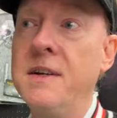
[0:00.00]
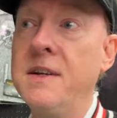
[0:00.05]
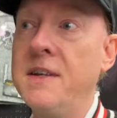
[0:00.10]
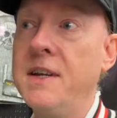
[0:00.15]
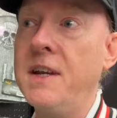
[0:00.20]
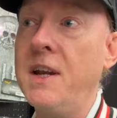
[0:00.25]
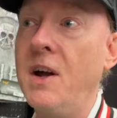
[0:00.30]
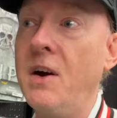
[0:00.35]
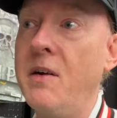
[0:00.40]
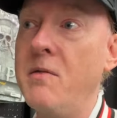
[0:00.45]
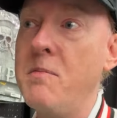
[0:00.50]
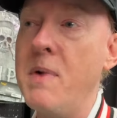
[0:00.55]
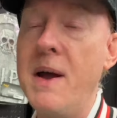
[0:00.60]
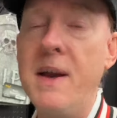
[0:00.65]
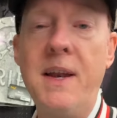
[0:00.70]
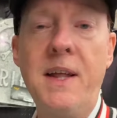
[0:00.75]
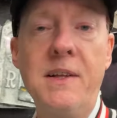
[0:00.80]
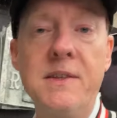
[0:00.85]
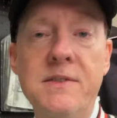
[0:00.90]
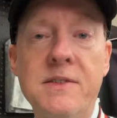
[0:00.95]
You know,
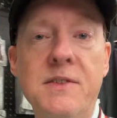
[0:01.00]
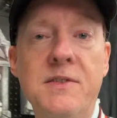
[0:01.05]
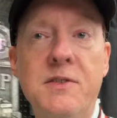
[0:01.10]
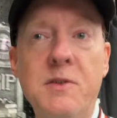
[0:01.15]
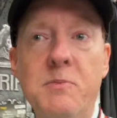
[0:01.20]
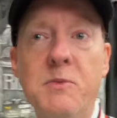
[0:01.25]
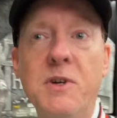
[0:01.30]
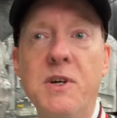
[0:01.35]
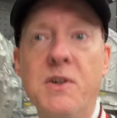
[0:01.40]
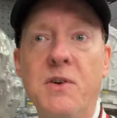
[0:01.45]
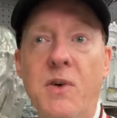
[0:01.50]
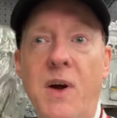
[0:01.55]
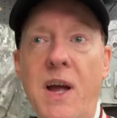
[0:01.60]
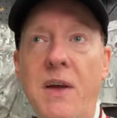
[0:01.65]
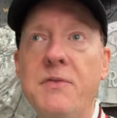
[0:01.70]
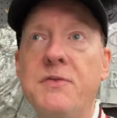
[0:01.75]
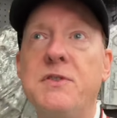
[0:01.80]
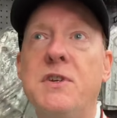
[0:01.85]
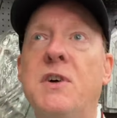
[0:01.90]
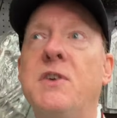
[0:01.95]
everybody needs some good
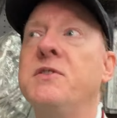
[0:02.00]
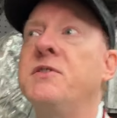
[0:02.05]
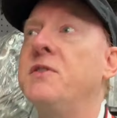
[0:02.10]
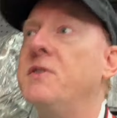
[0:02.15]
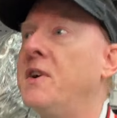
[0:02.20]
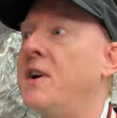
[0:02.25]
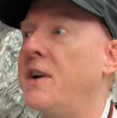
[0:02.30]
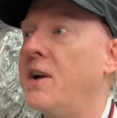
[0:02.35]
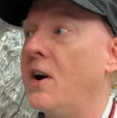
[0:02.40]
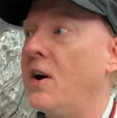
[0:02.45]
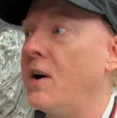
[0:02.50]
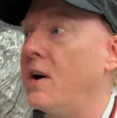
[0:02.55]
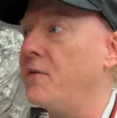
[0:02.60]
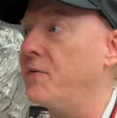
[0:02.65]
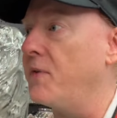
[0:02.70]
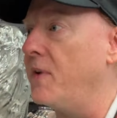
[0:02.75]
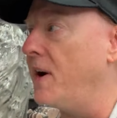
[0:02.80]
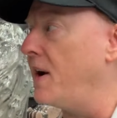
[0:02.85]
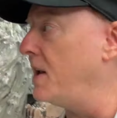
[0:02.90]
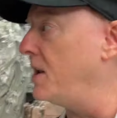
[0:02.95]
gravestones in their yard
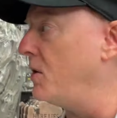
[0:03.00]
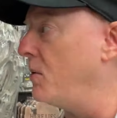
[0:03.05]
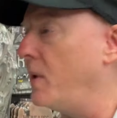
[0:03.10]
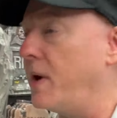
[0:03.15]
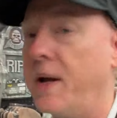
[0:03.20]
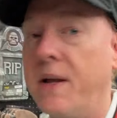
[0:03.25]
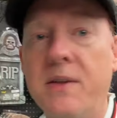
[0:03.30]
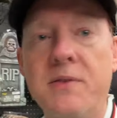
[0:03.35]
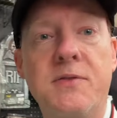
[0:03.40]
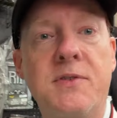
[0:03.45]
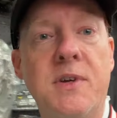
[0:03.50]
for Halloween.